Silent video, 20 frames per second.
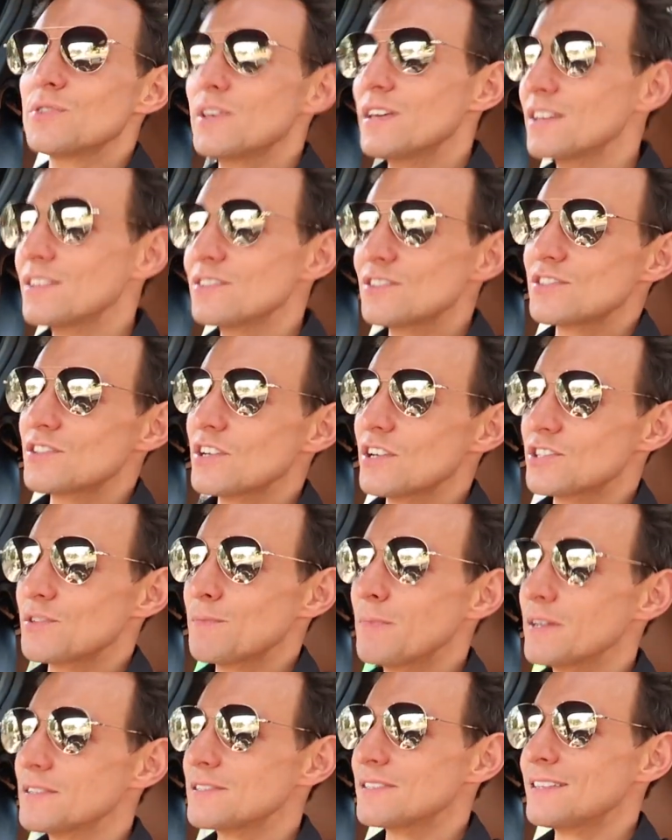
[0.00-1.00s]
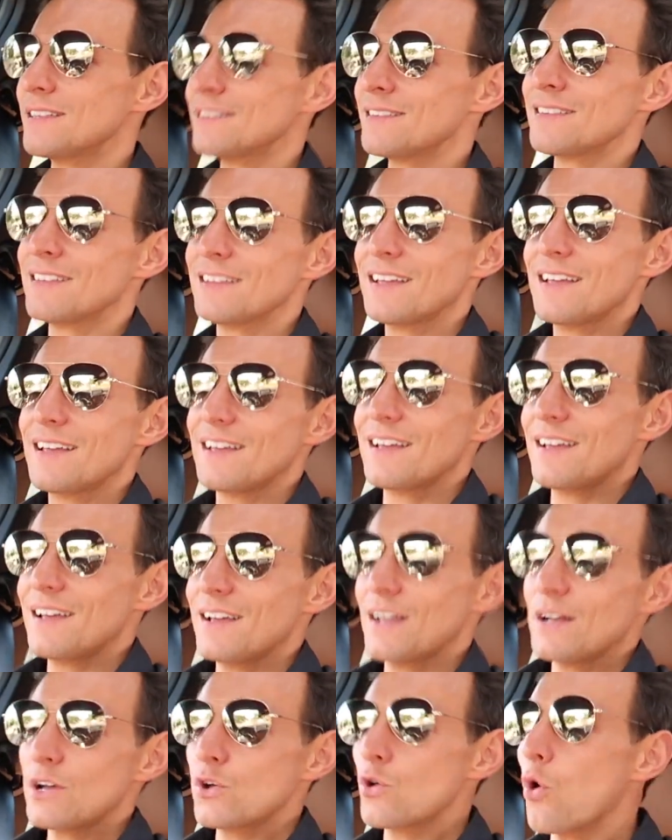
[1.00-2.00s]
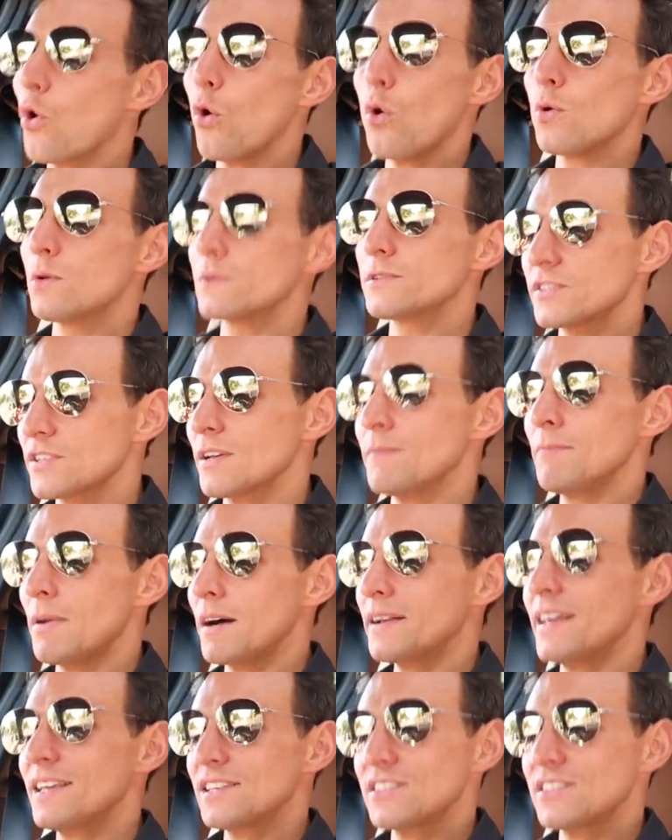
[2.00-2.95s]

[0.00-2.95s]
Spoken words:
You can just touch a button and call somebody,